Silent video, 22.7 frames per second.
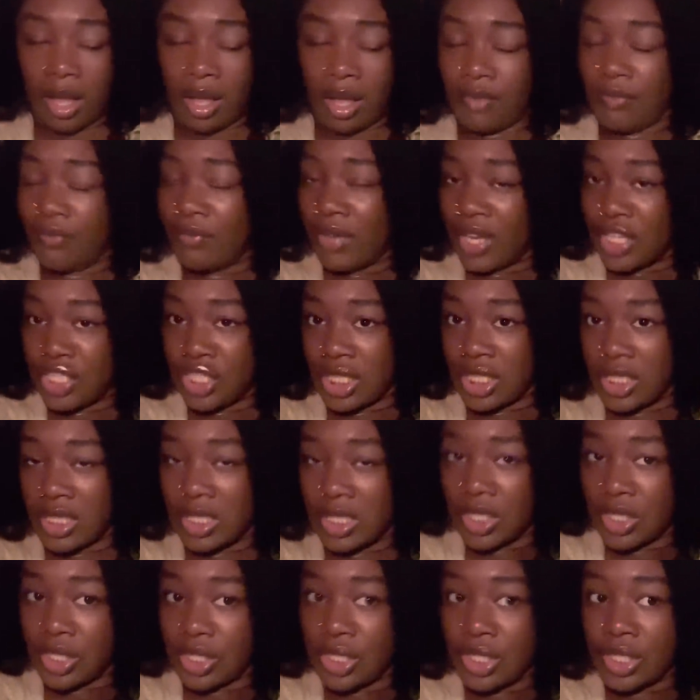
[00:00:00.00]
veggies
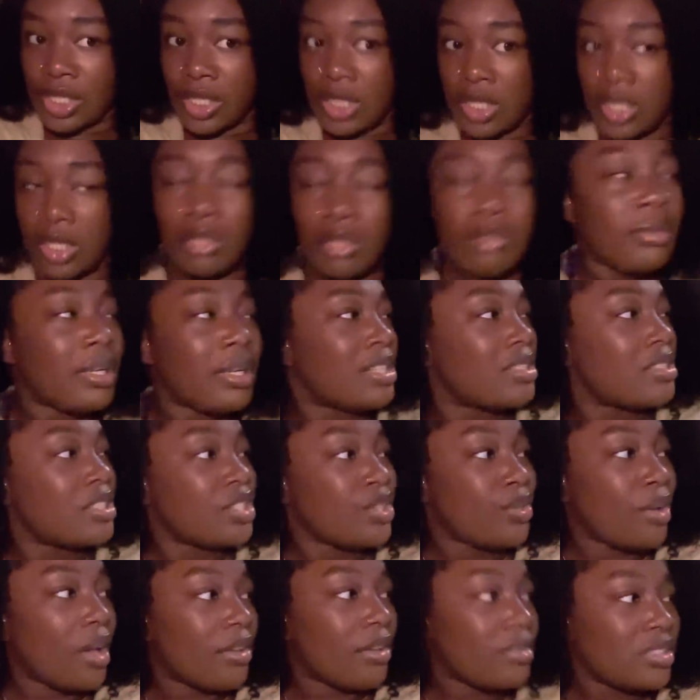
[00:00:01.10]
and what else did
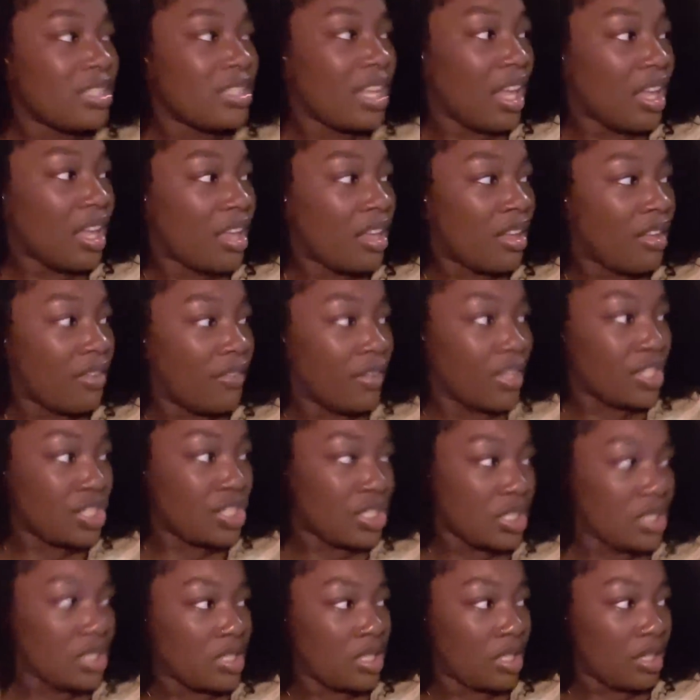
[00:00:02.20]
you have? Steak,
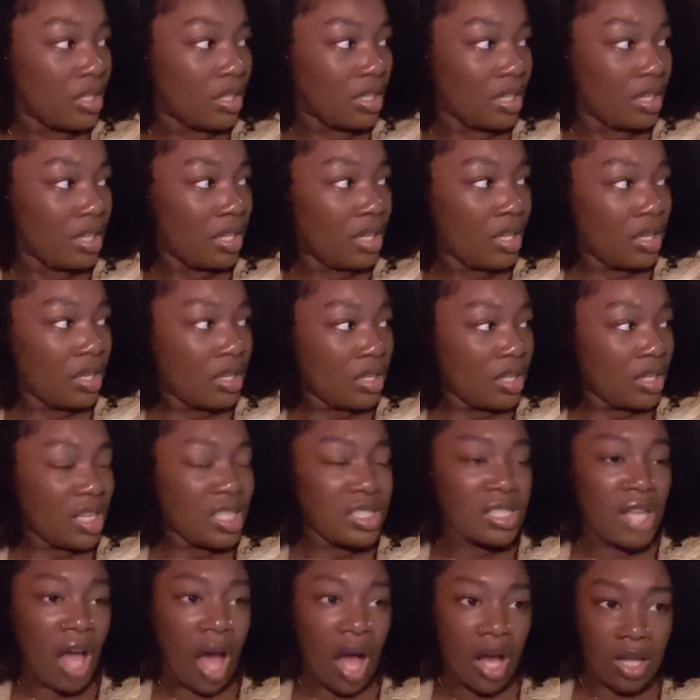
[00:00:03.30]
veggies, and tacos.
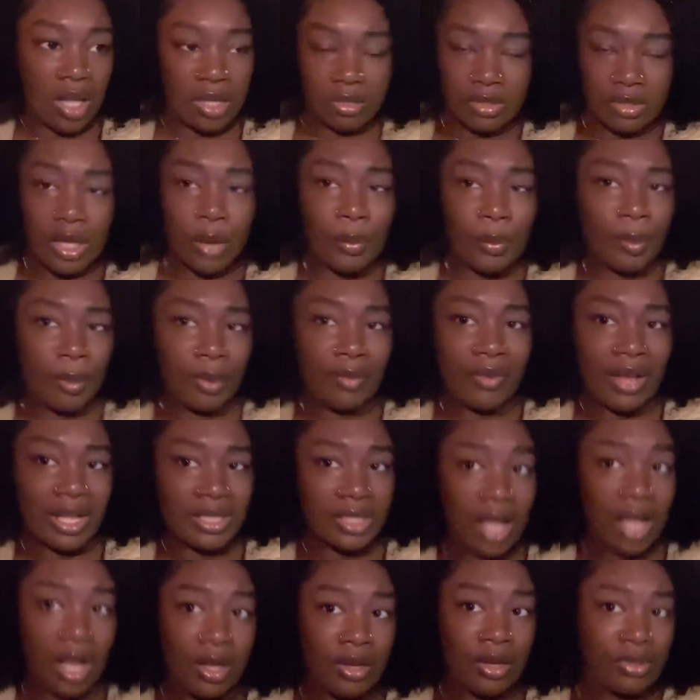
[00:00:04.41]
and tacos. Yeah, we both had
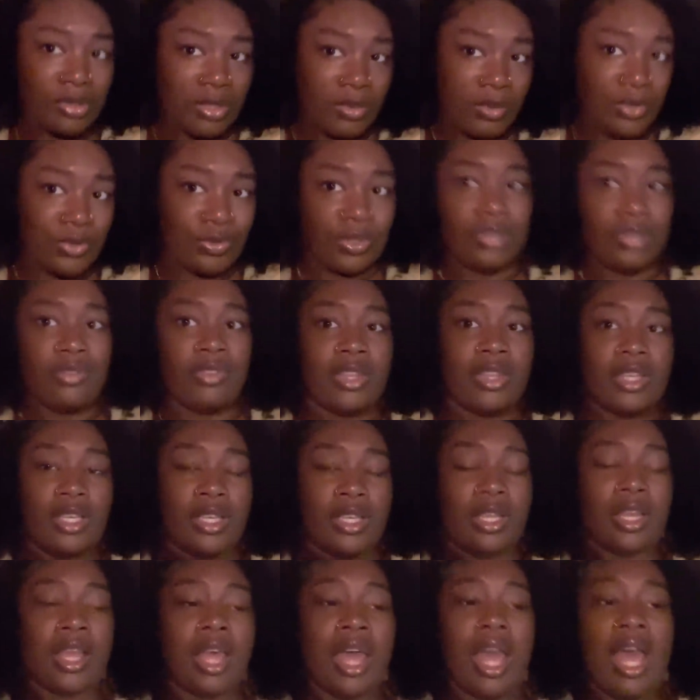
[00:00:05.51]
tacos. It was really, really
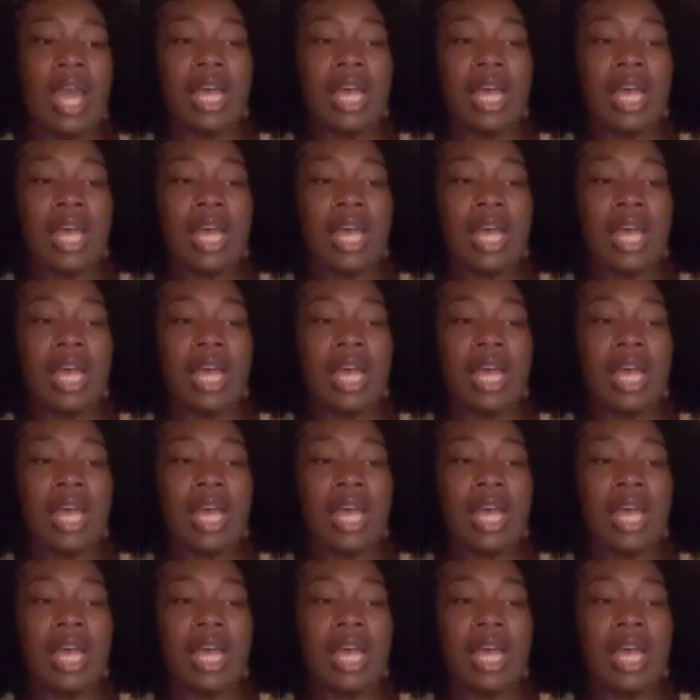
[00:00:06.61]
good.